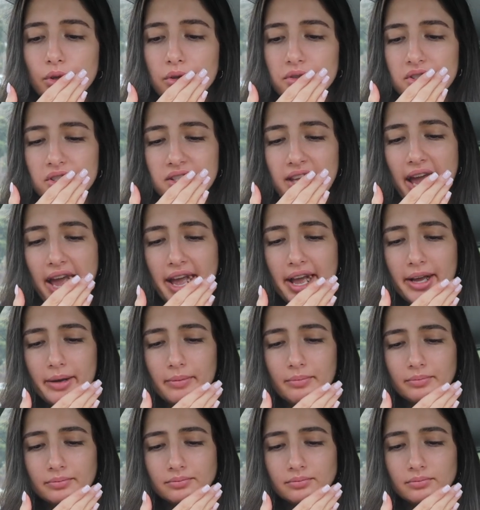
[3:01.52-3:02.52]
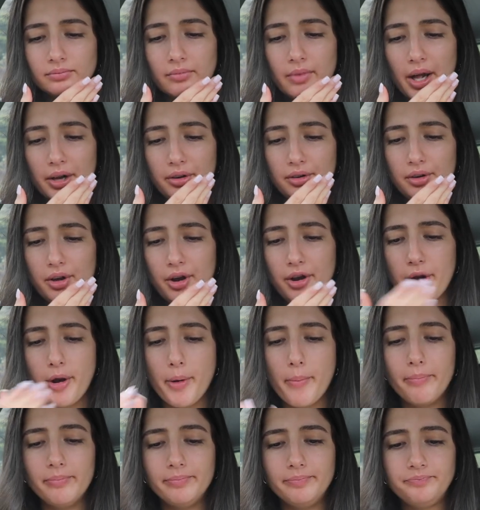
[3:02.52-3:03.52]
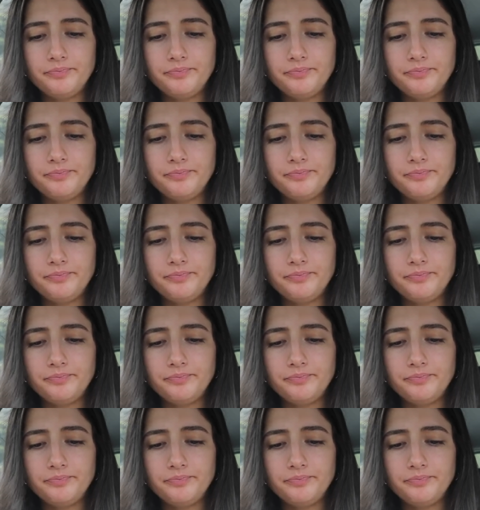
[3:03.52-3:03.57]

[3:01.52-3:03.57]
Or is this ham? I don't know.